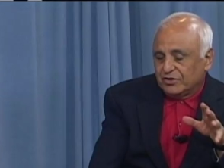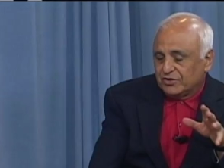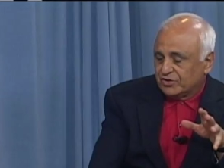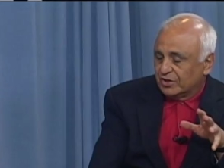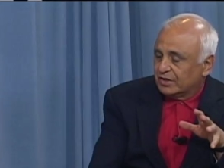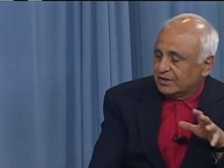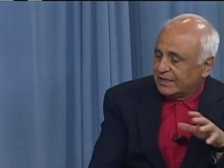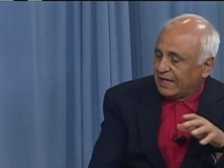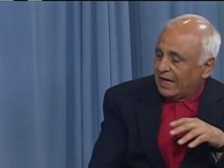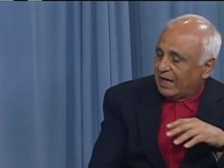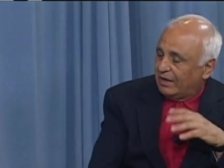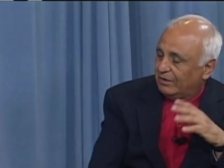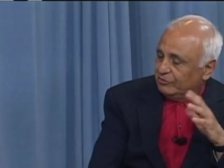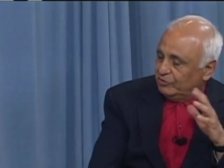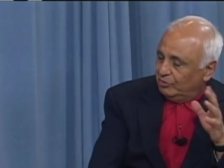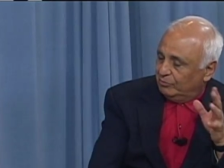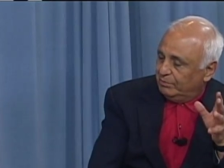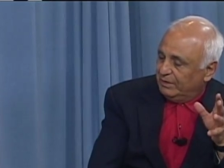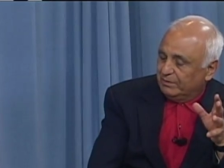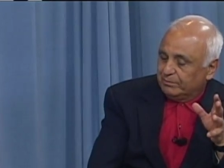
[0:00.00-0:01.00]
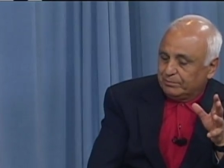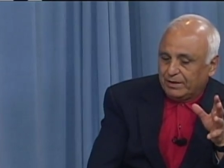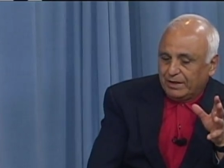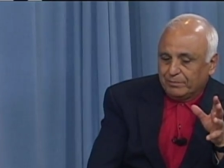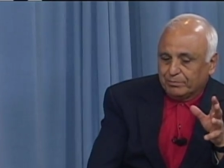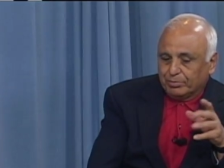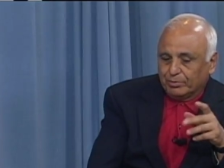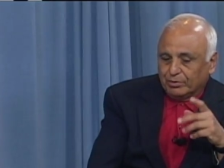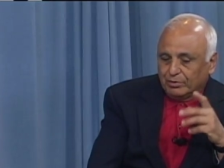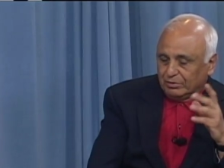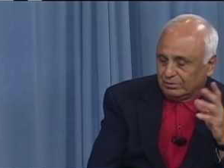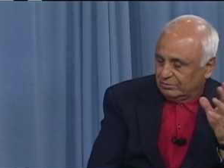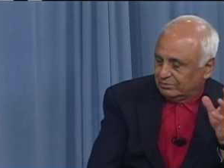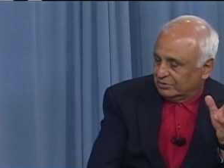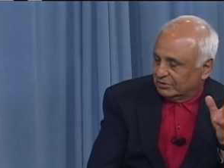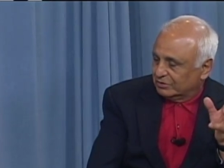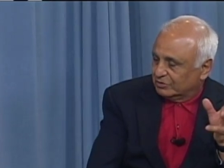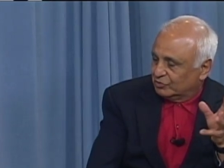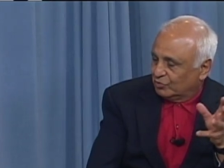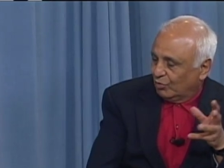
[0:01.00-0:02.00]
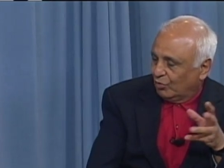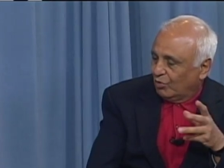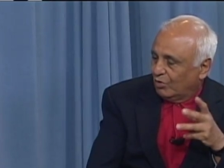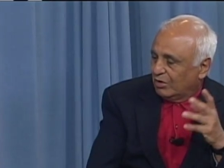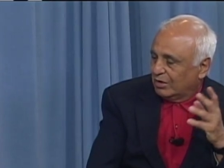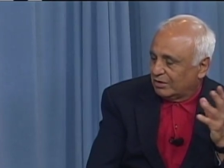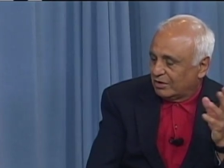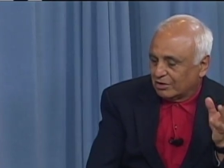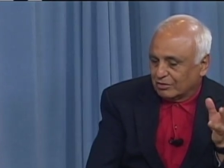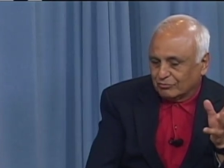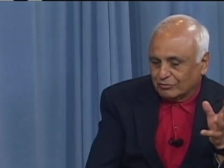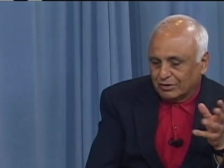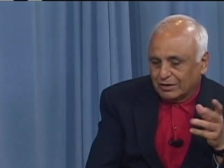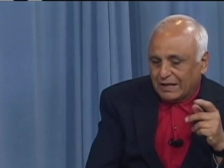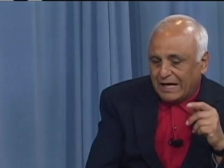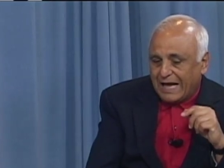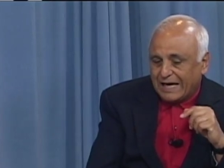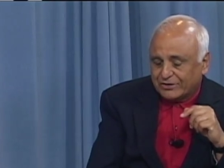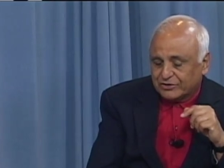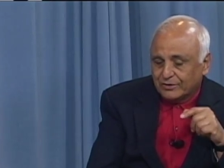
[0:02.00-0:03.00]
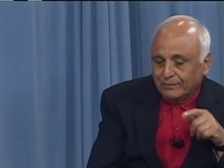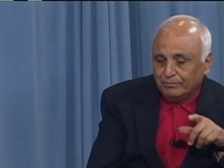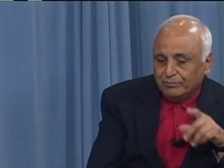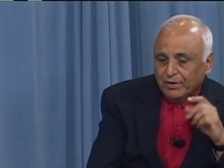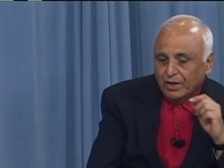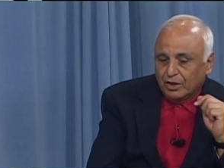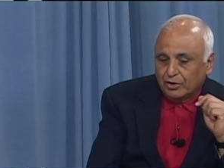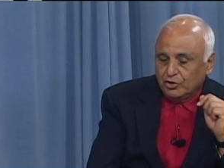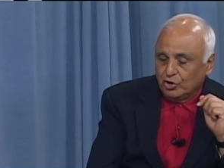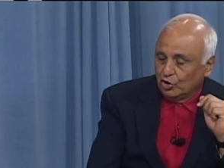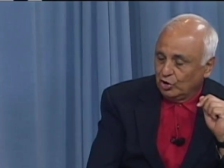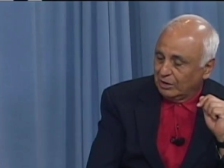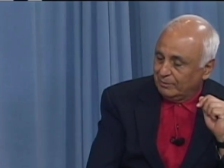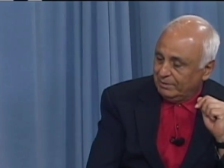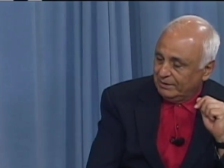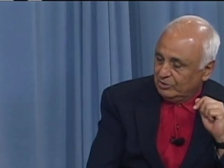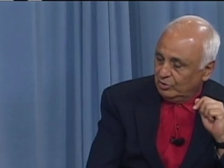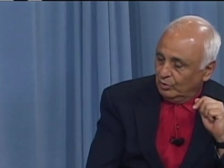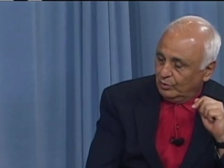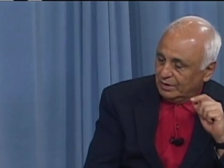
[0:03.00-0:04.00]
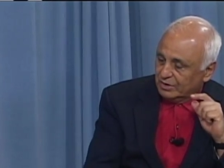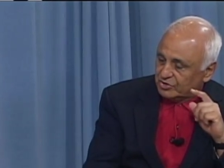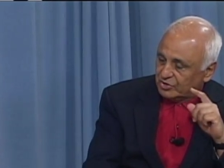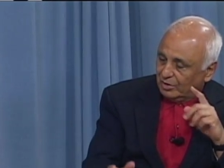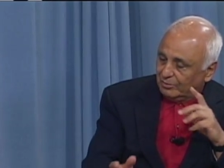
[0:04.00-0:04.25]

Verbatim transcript: you sit down, you meet people, you can talk, you can relax. You're going to be doing